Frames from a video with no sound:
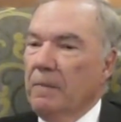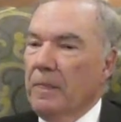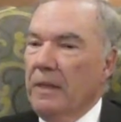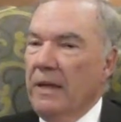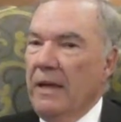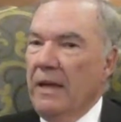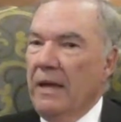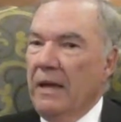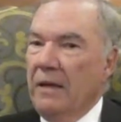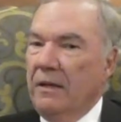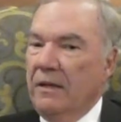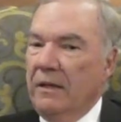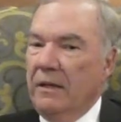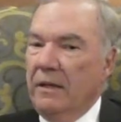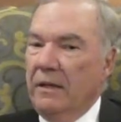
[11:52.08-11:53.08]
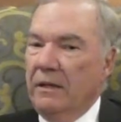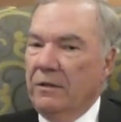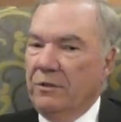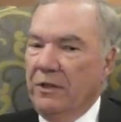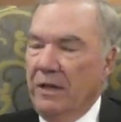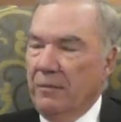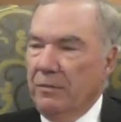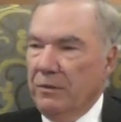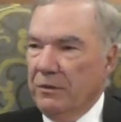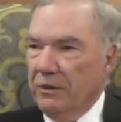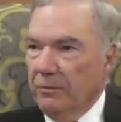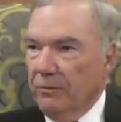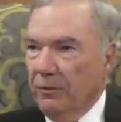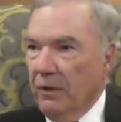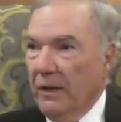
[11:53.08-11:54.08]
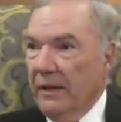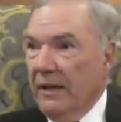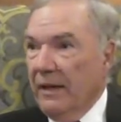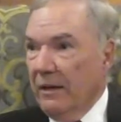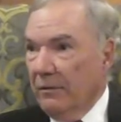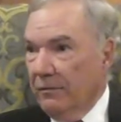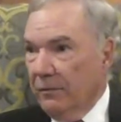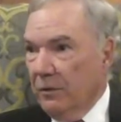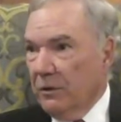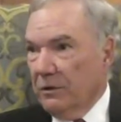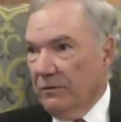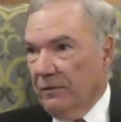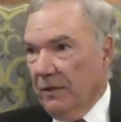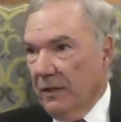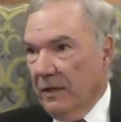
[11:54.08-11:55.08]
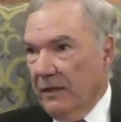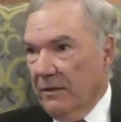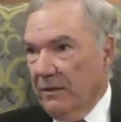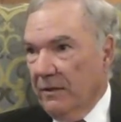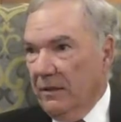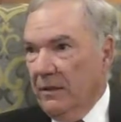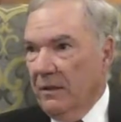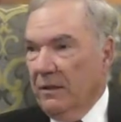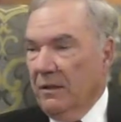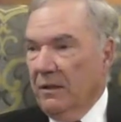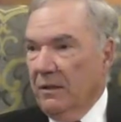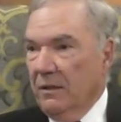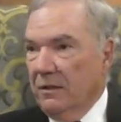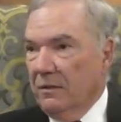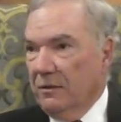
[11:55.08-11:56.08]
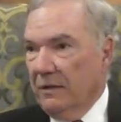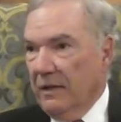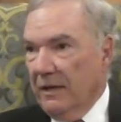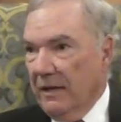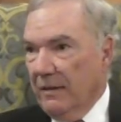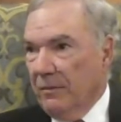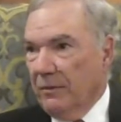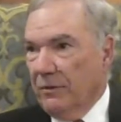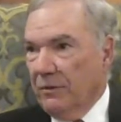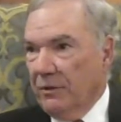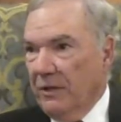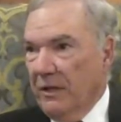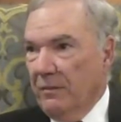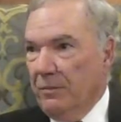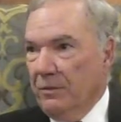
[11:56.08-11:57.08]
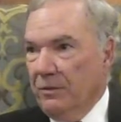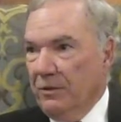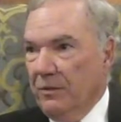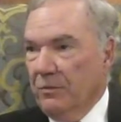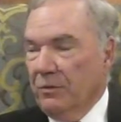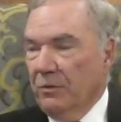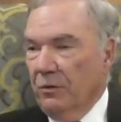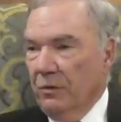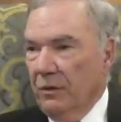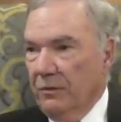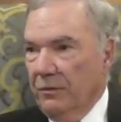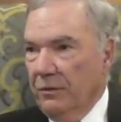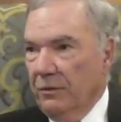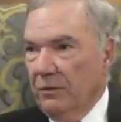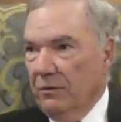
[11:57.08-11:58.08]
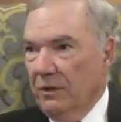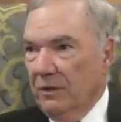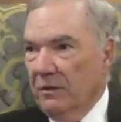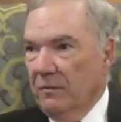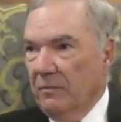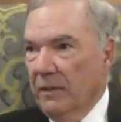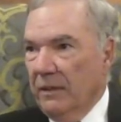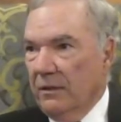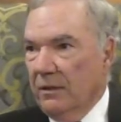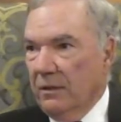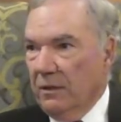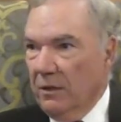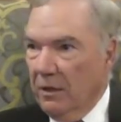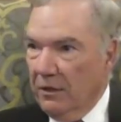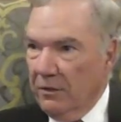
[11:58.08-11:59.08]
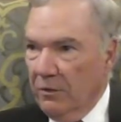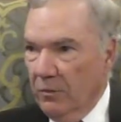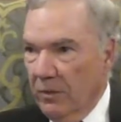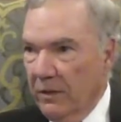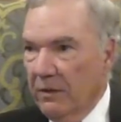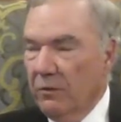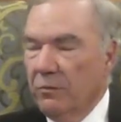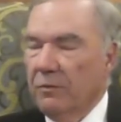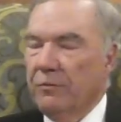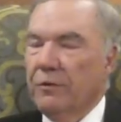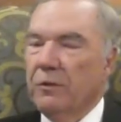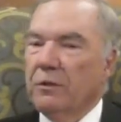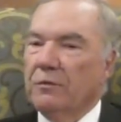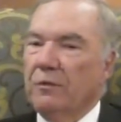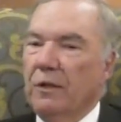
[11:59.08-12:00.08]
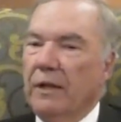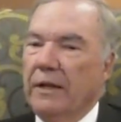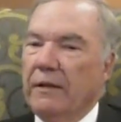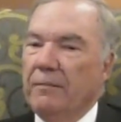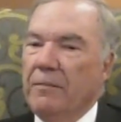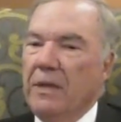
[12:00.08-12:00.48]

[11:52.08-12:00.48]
they had a championship flight and a first flight in the state amateur championship, so that if you didn't make the cut, you went into a first flight.